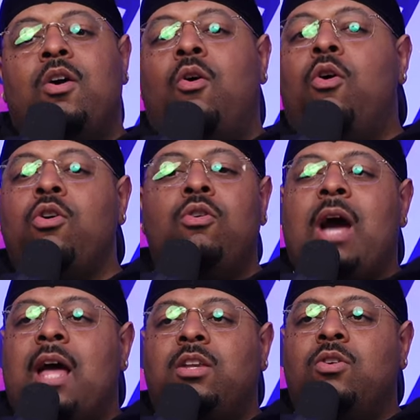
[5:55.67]
All you
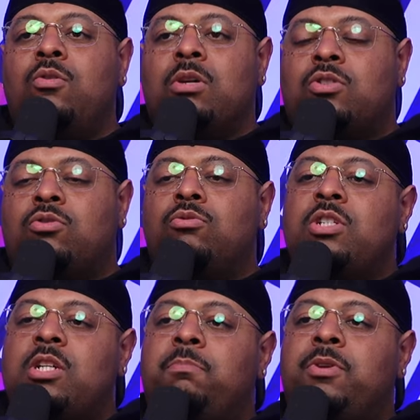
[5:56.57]
got to do, as soon as
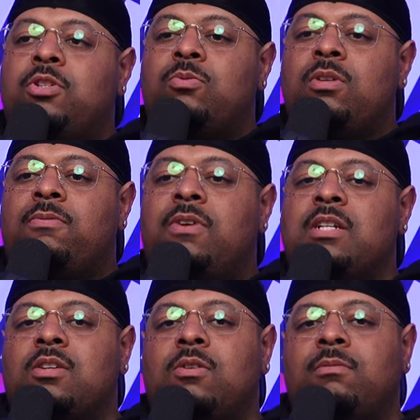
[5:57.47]
she puts you in the
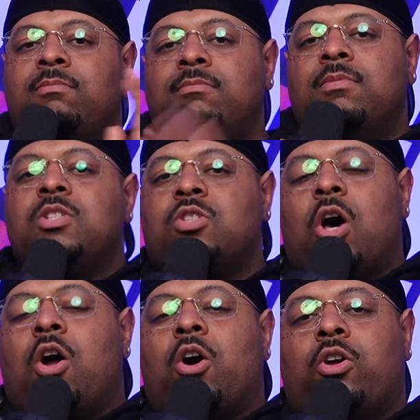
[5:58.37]
friend zone,
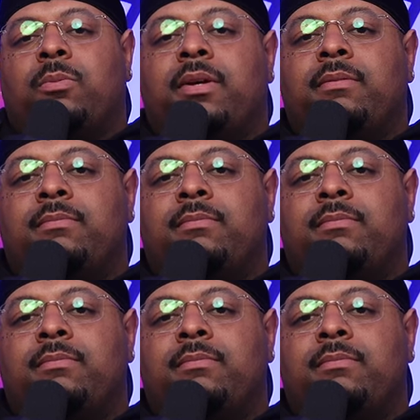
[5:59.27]
start an argument.